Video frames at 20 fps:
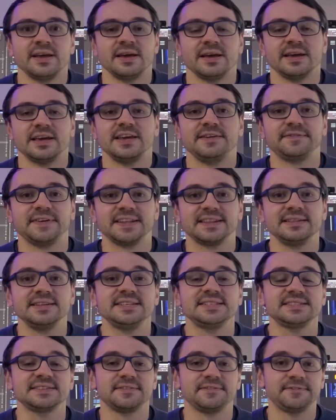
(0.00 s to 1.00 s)
If at
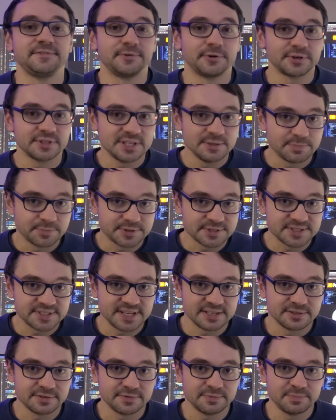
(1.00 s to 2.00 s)
least
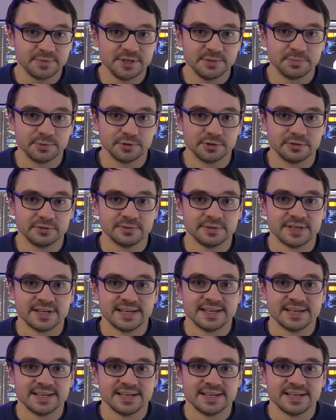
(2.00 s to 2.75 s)
40% of people